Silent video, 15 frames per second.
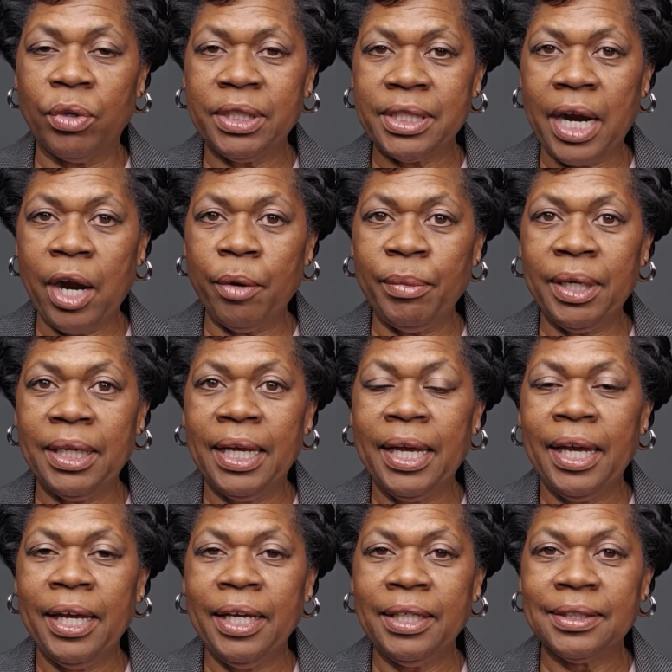Retirement
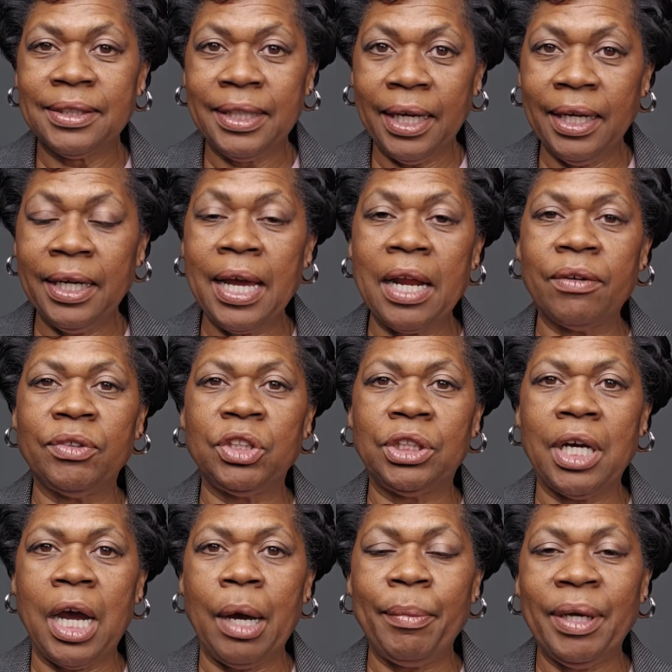is getting out of a
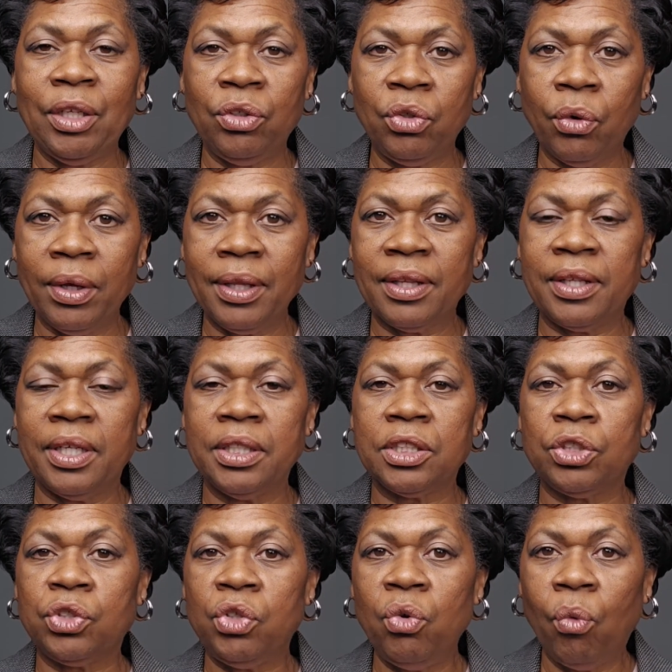job and doing the
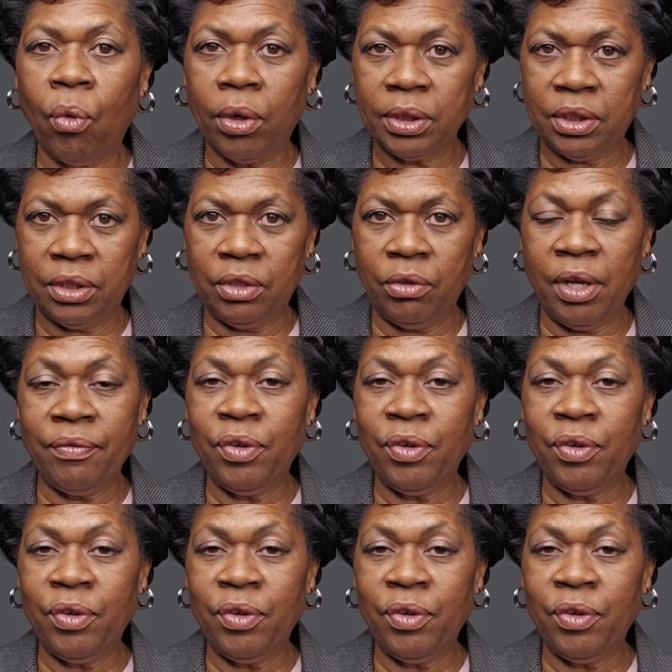things that you want to do.